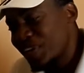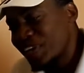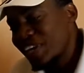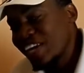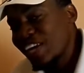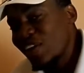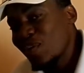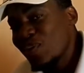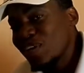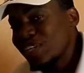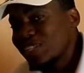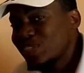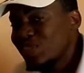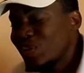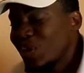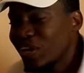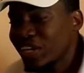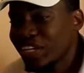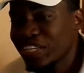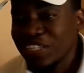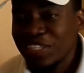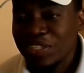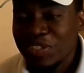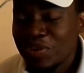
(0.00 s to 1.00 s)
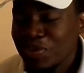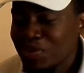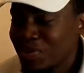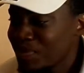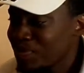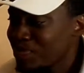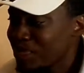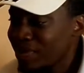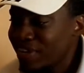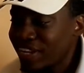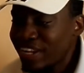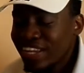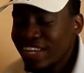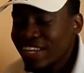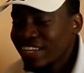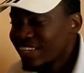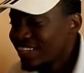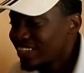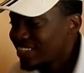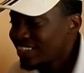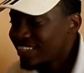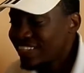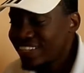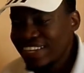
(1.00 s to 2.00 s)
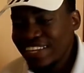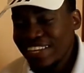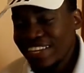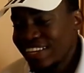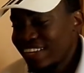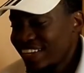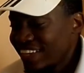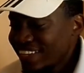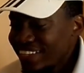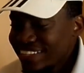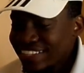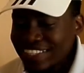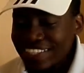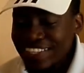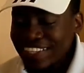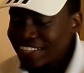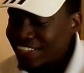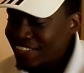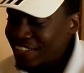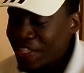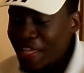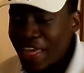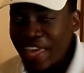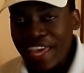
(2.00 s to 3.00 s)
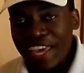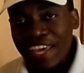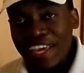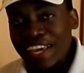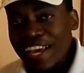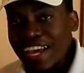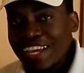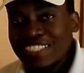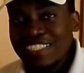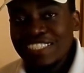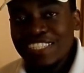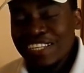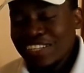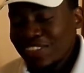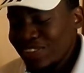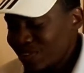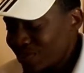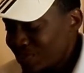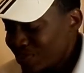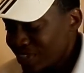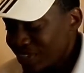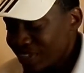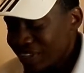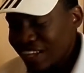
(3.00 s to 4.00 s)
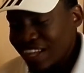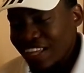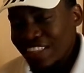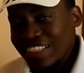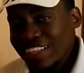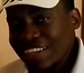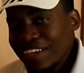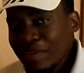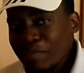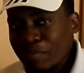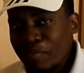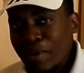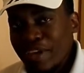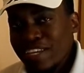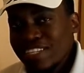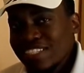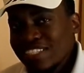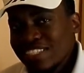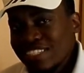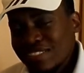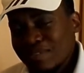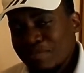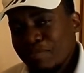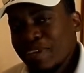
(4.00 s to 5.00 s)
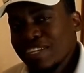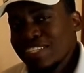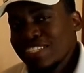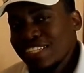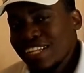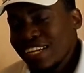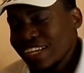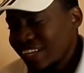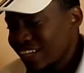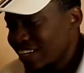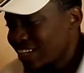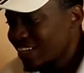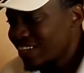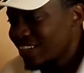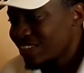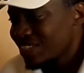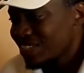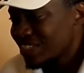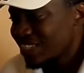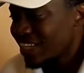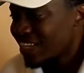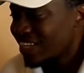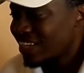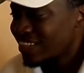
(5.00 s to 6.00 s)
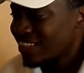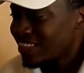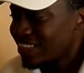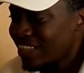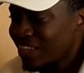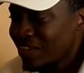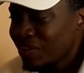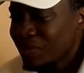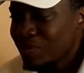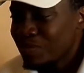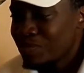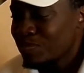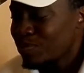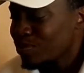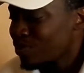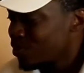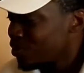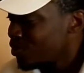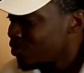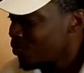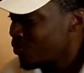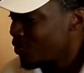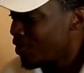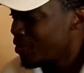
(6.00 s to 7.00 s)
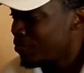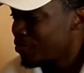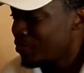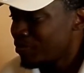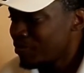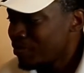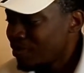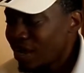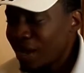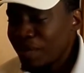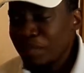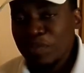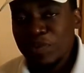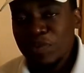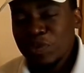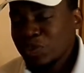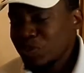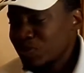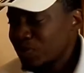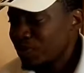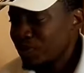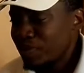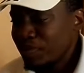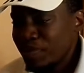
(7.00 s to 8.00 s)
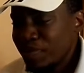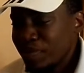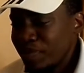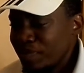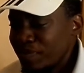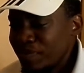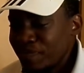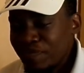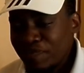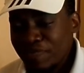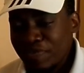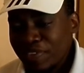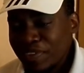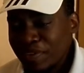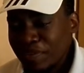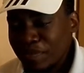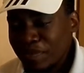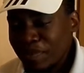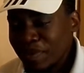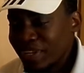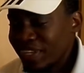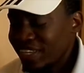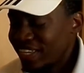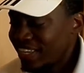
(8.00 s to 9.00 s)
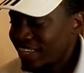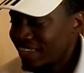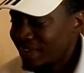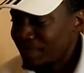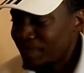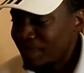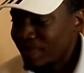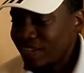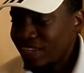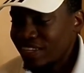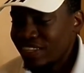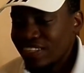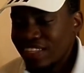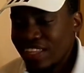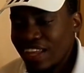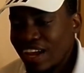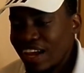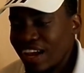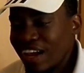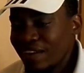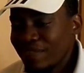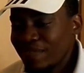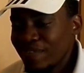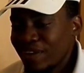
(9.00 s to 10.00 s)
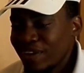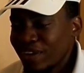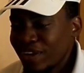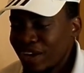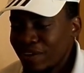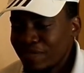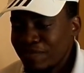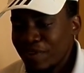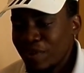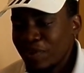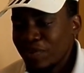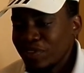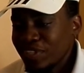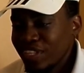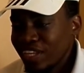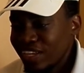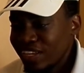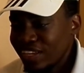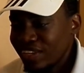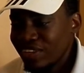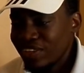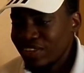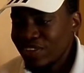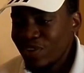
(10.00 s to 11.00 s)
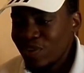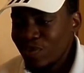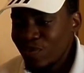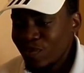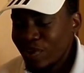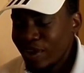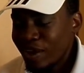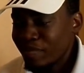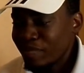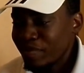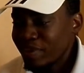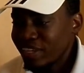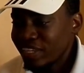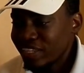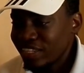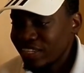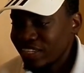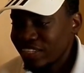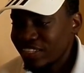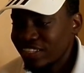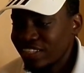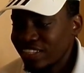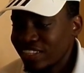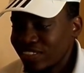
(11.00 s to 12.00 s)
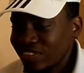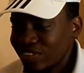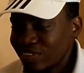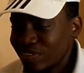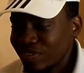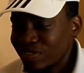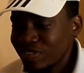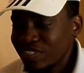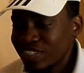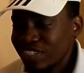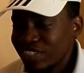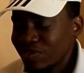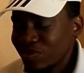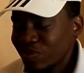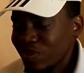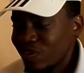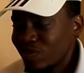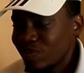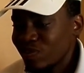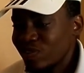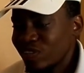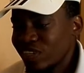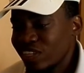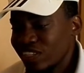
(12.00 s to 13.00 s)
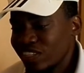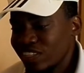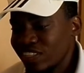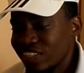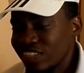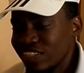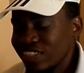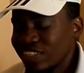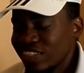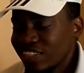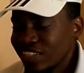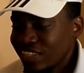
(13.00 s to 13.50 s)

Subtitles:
It was talking too, but like, hey, I still don't know. I think a business, like a gun, like a thing you put on a weapon. I'm not sure, bro. But yeah, man. Nah, I fought with that. By being killed, you know what I'm saying? Quavo killed it.